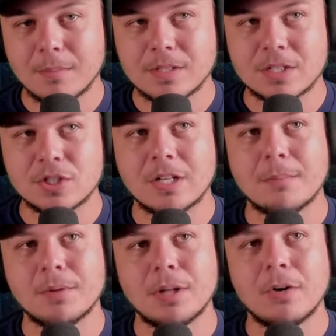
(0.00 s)
section
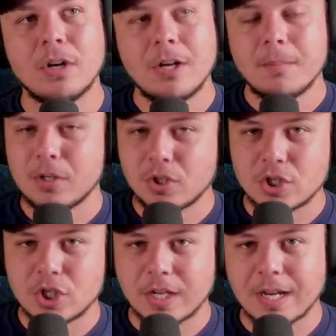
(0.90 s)
down below. Be sure
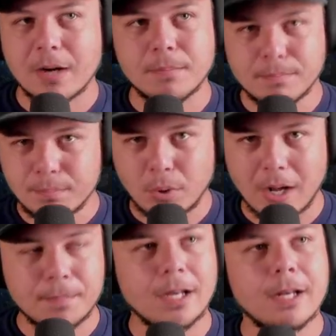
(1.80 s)
to check it out.
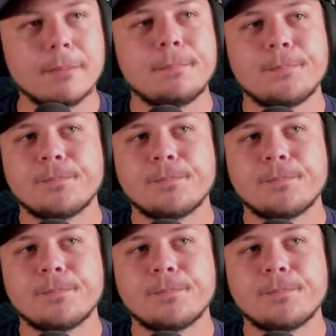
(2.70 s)
PropNight.